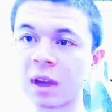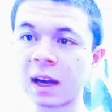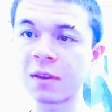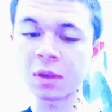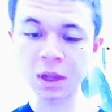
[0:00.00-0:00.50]

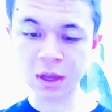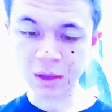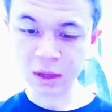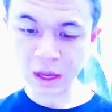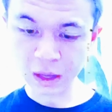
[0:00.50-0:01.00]
diving
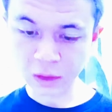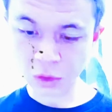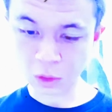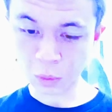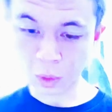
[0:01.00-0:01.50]

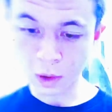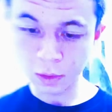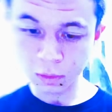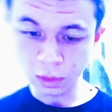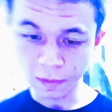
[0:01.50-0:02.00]
into the
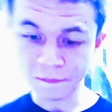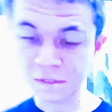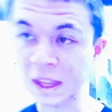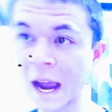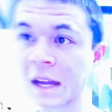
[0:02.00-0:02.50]
world
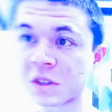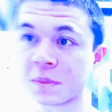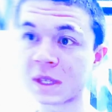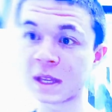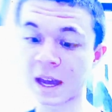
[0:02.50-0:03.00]
of dance
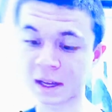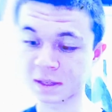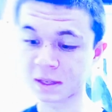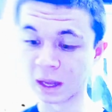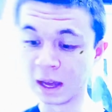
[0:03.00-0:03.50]

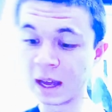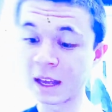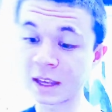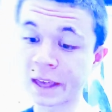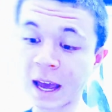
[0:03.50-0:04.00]
mistakes.
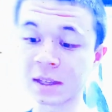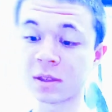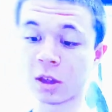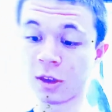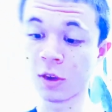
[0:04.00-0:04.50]

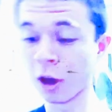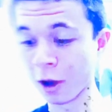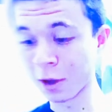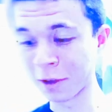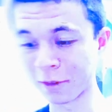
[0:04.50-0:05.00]
Yes, you
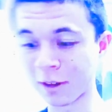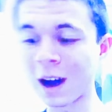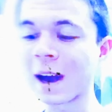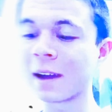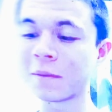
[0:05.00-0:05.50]
heard it
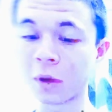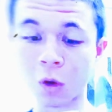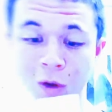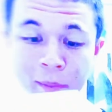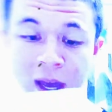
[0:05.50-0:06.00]
right, we
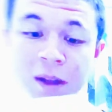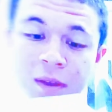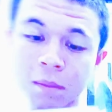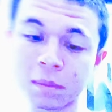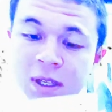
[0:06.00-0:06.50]
all make
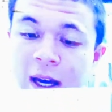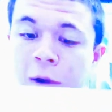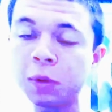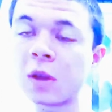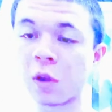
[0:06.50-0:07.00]
them, but it's
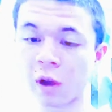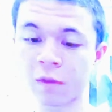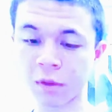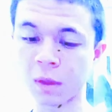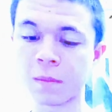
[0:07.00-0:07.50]
how we learn
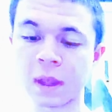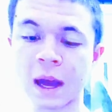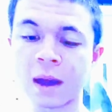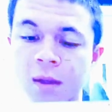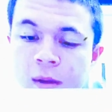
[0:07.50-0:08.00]
from them
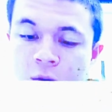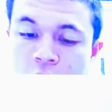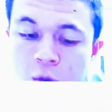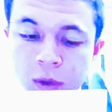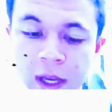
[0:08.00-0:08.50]
that
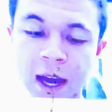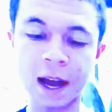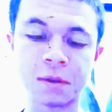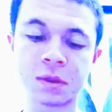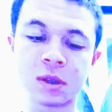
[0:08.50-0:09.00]
truly
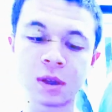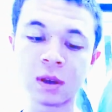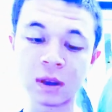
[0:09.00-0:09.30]
counts.